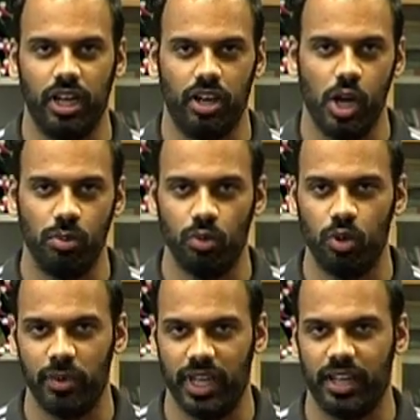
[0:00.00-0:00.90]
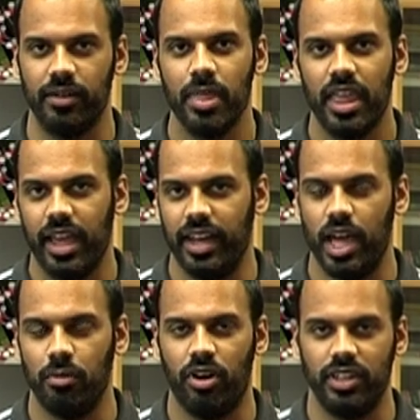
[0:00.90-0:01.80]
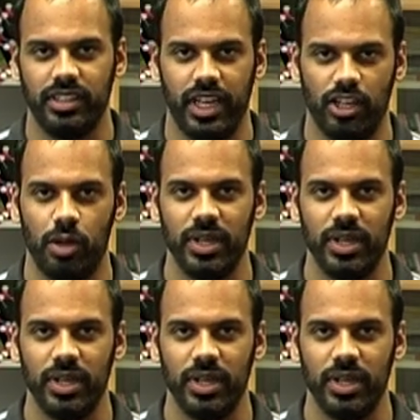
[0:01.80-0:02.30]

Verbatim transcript: like global warming and MRSA and